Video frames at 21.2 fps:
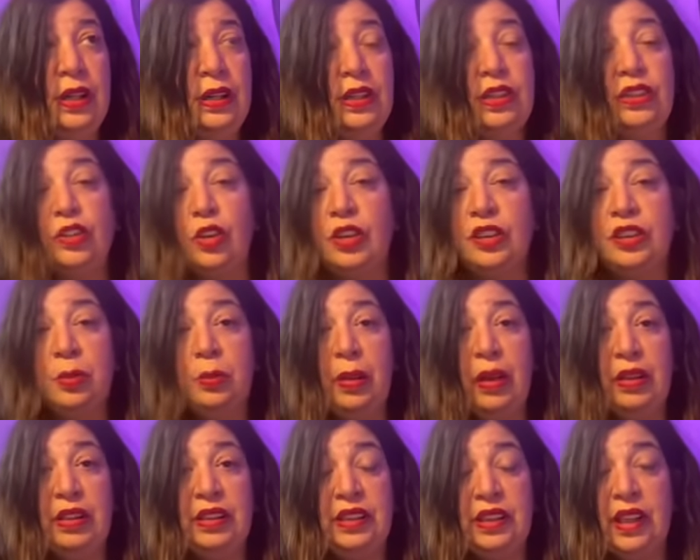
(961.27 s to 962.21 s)
This talks
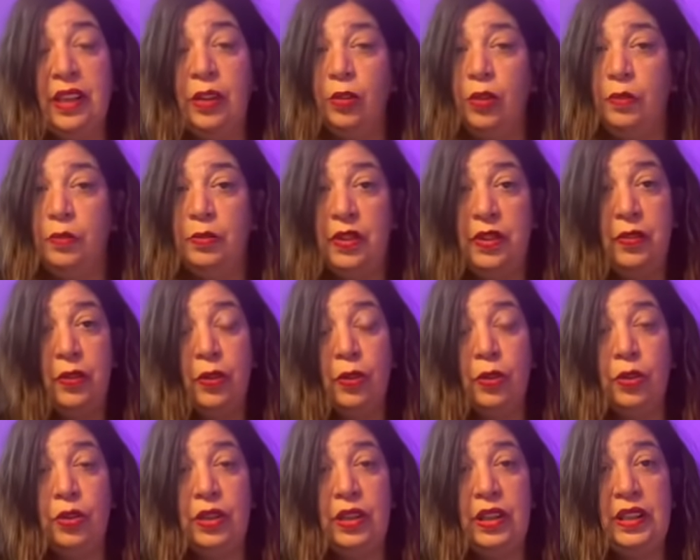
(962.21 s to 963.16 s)
about a cycle of
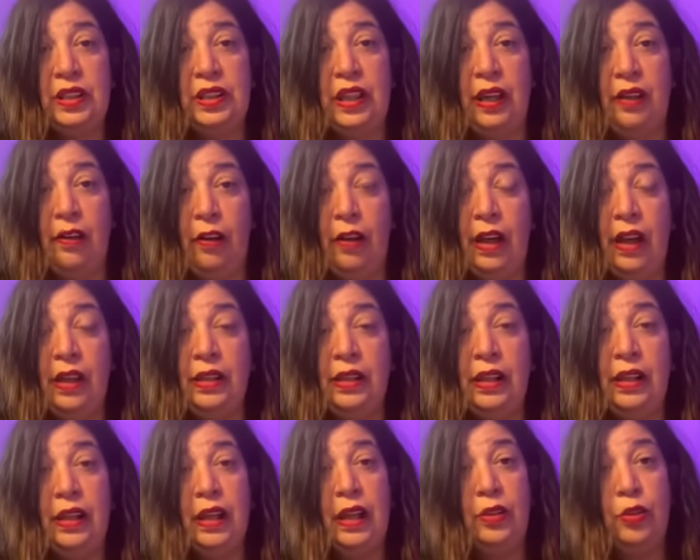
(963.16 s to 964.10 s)
difficulties that are
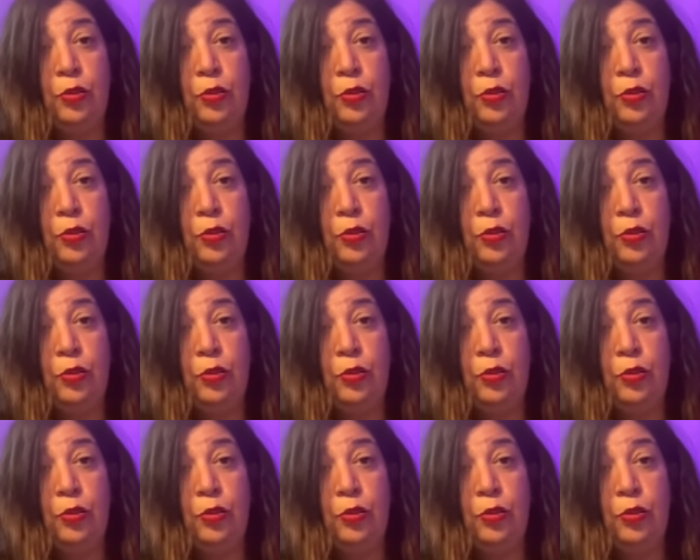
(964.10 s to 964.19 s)
ending and new